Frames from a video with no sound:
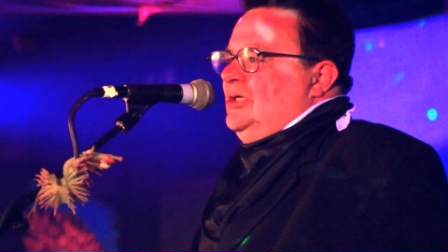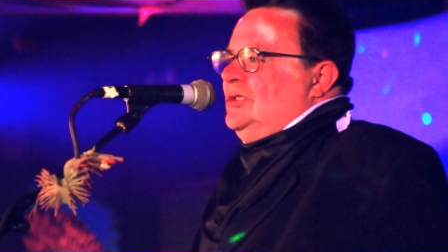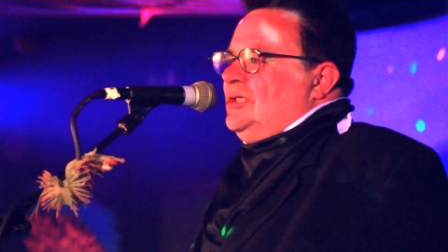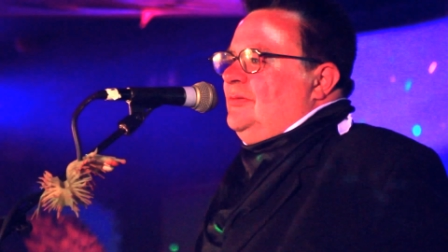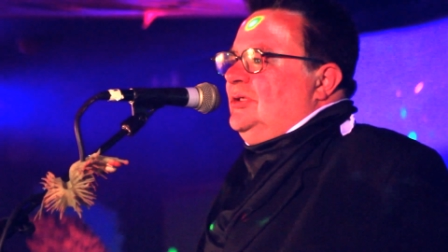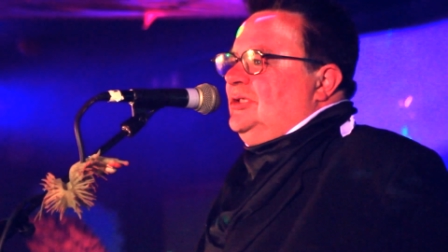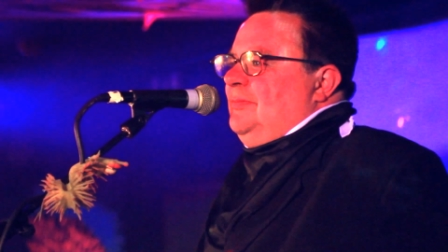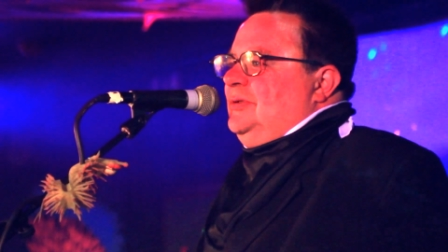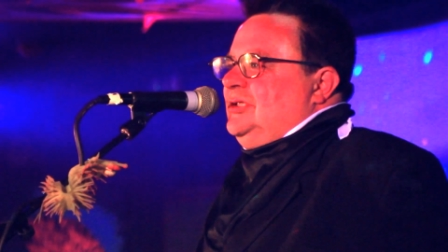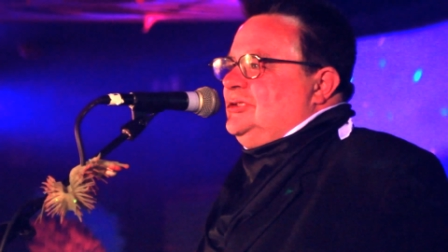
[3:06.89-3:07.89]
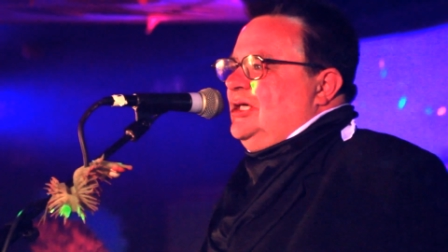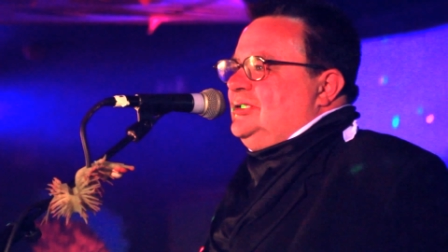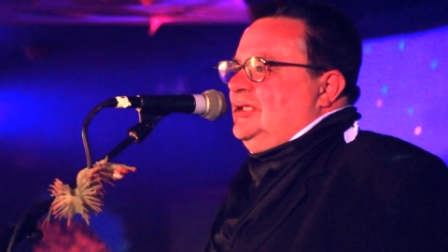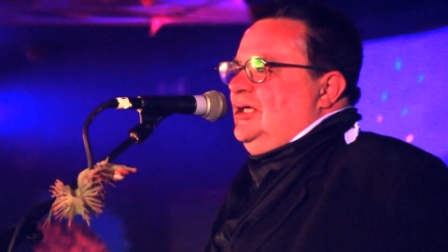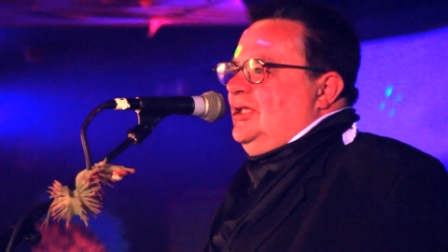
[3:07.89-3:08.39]
So one deputy said
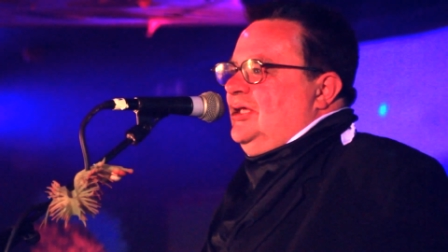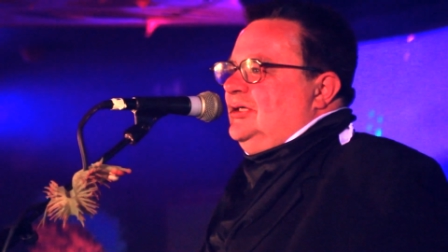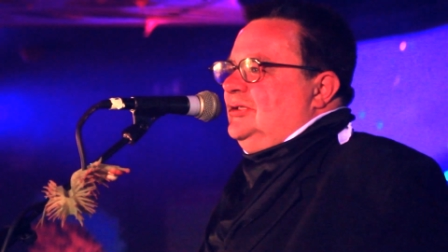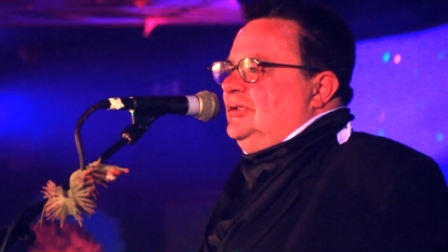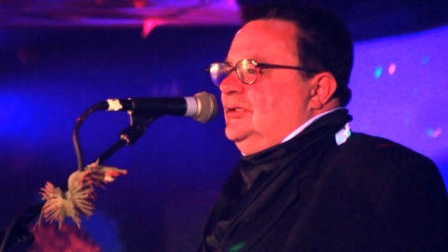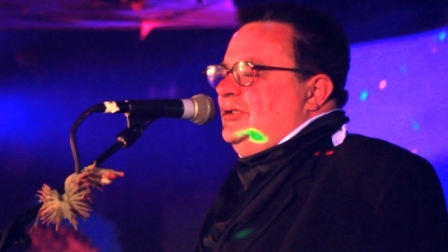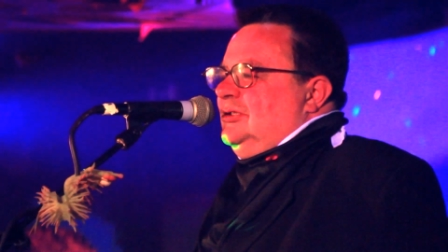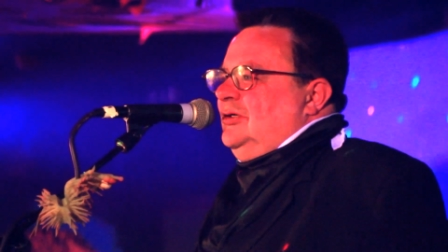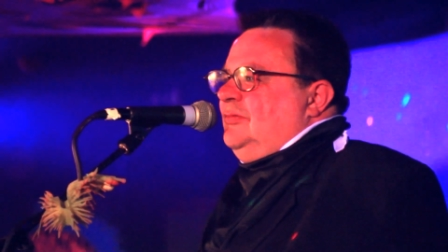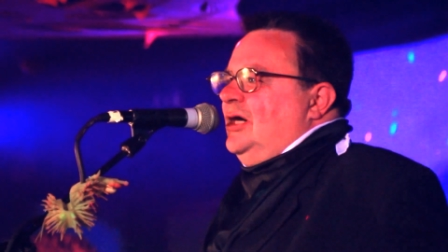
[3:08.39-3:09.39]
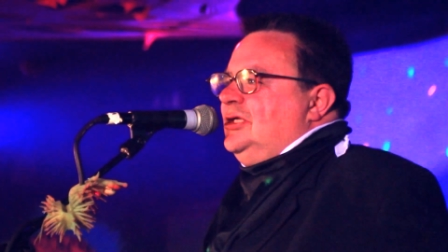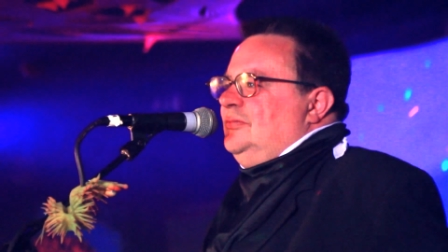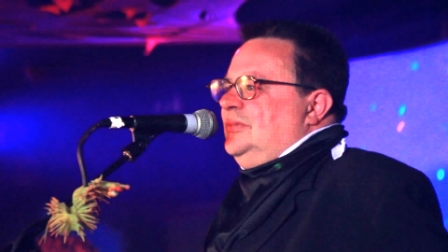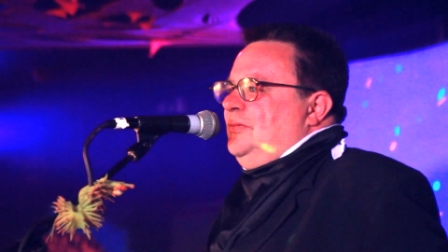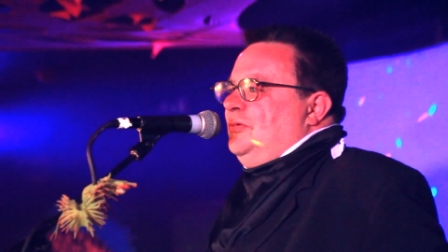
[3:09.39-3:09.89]
to the other, "Why
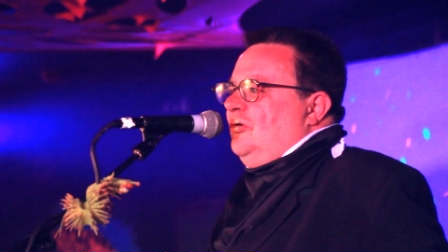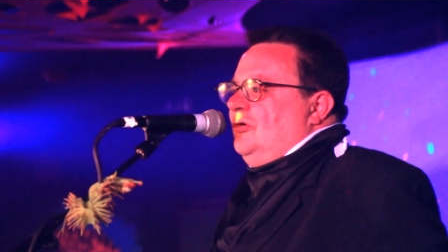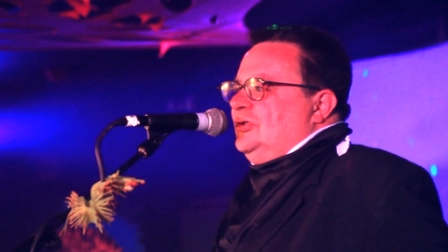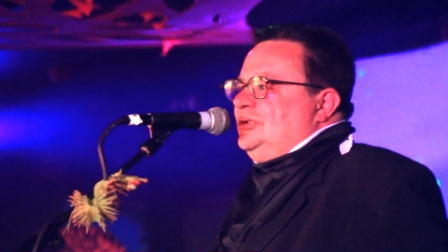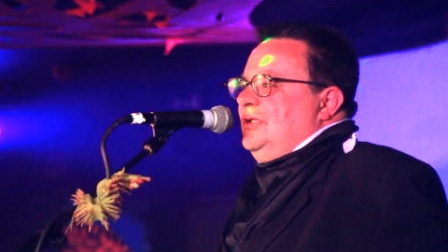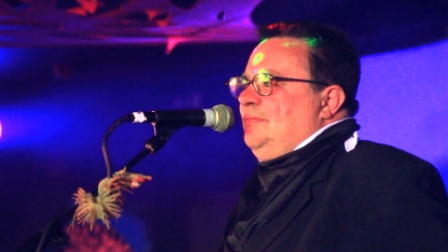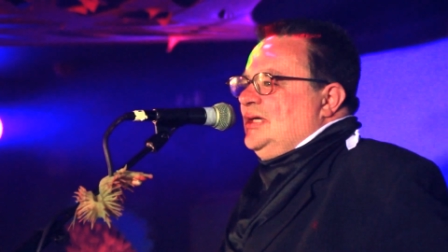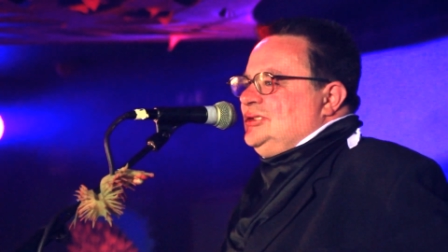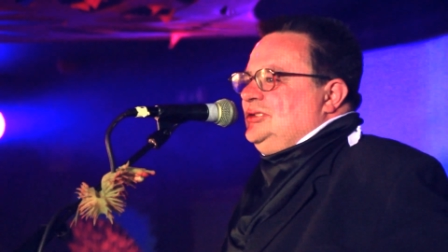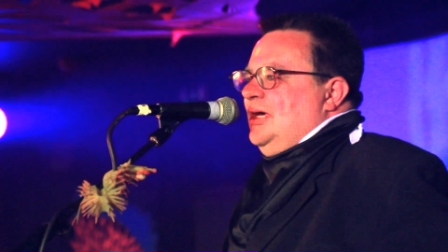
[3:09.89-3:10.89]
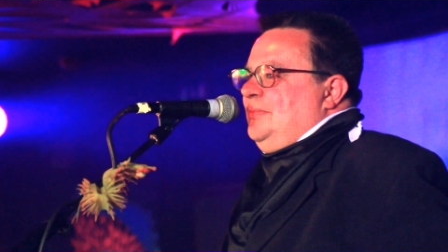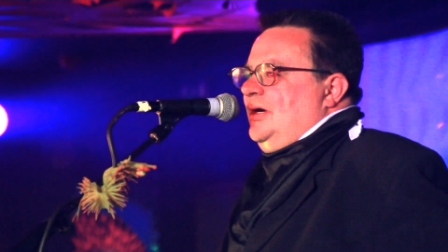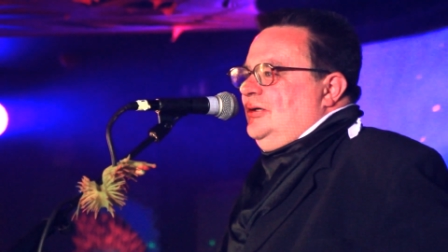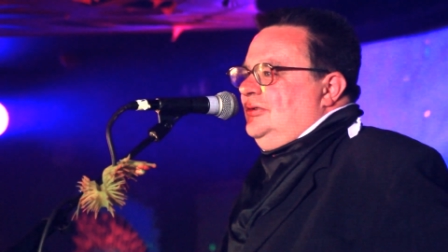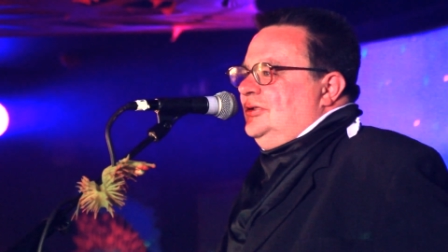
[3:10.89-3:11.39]
don't we walk to the bus
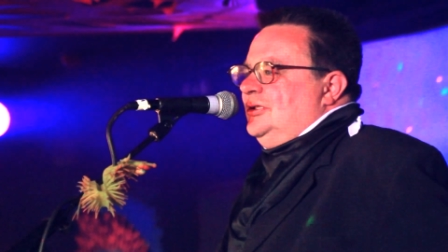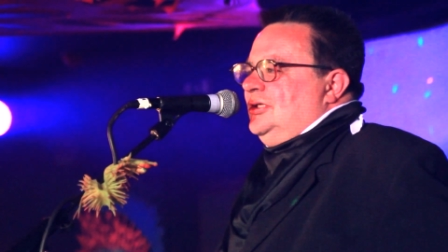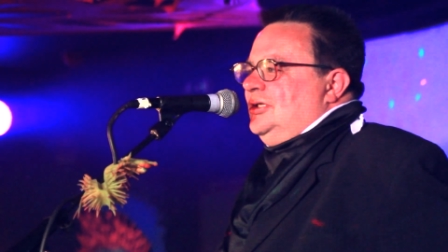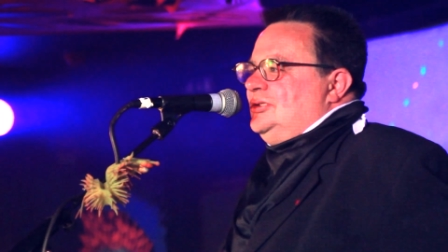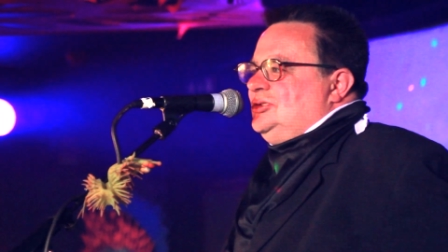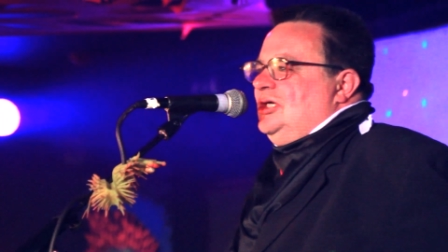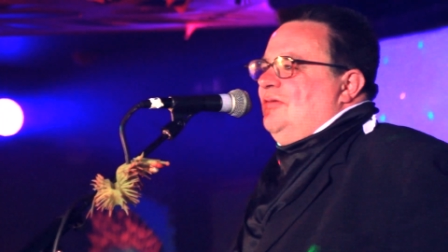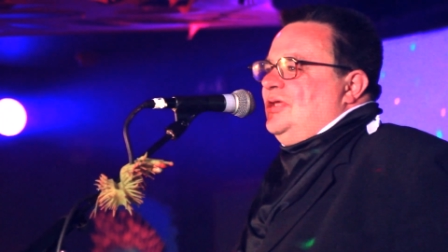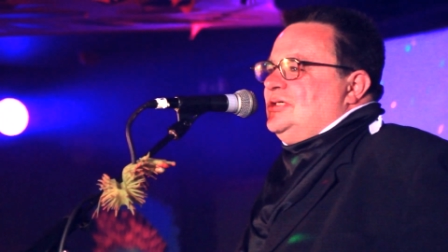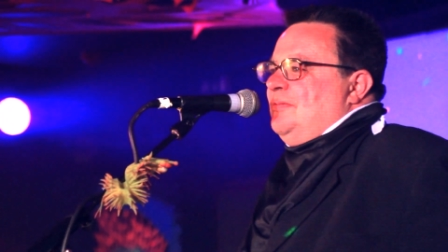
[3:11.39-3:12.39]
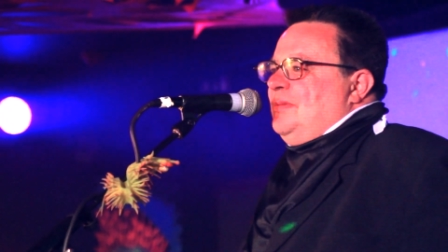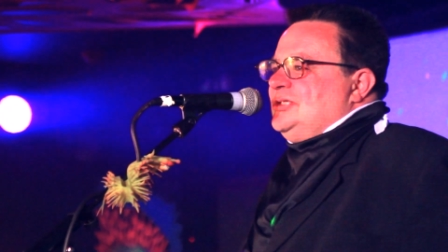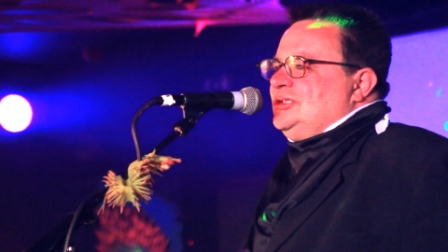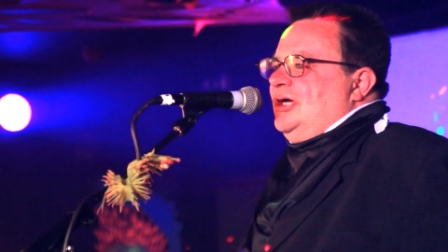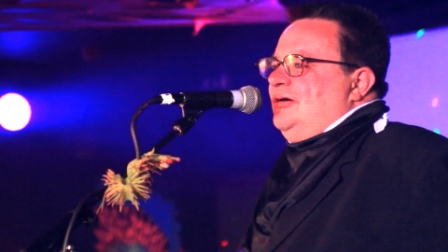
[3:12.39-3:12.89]
depot and see if there's a
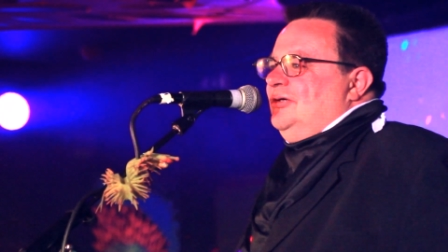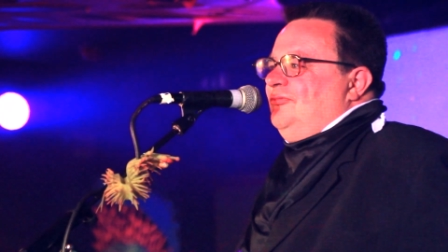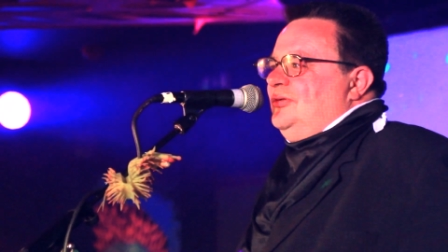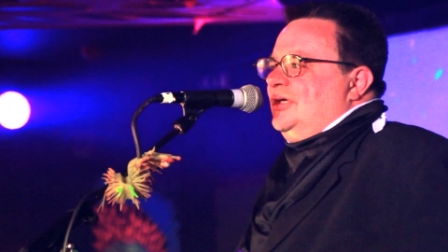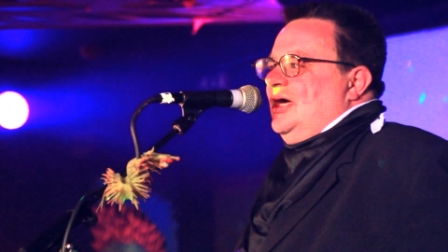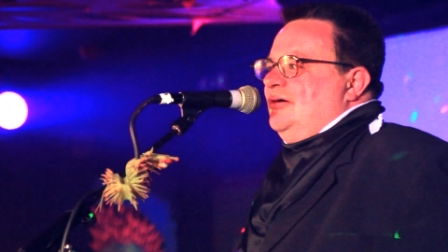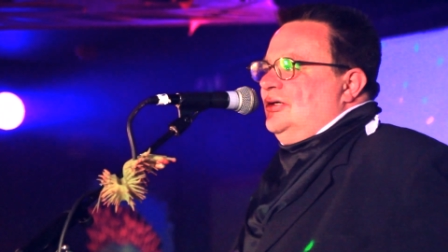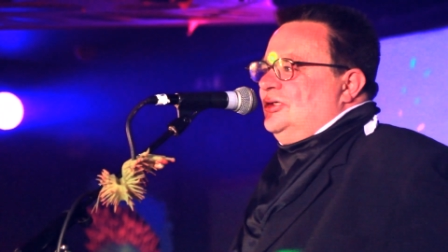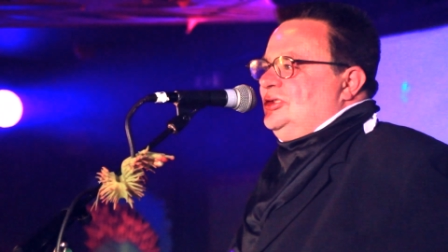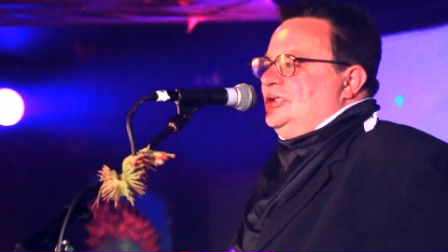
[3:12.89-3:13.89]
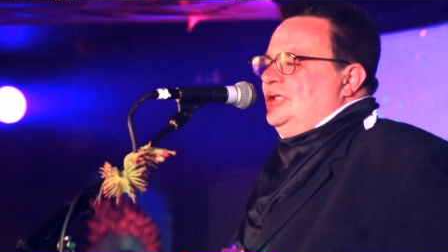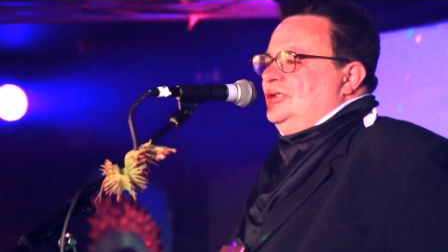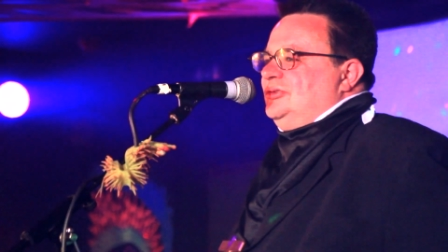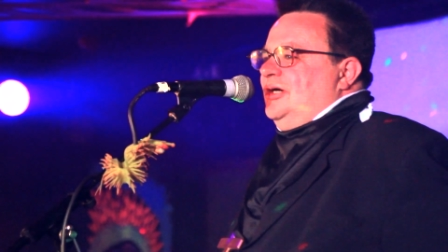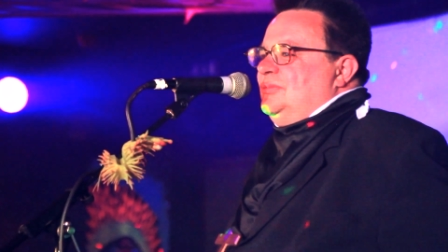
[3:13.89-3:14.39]
bus going from the garage at the
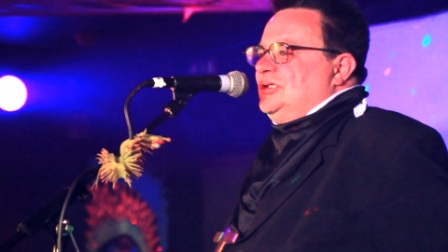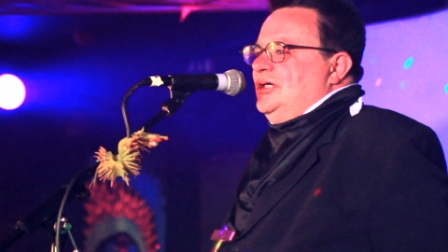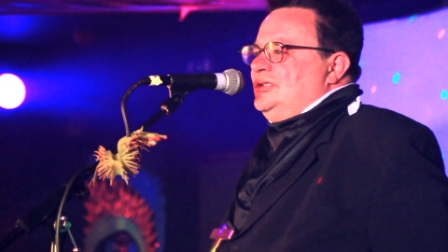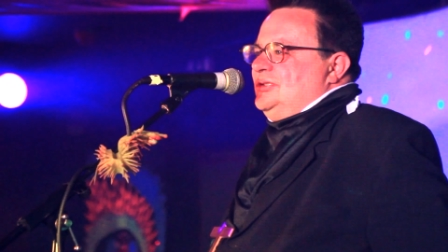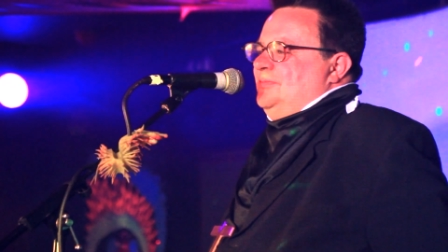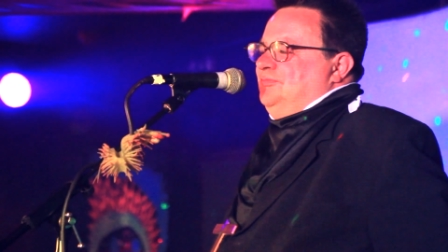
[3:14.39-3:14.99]
tram sheds?"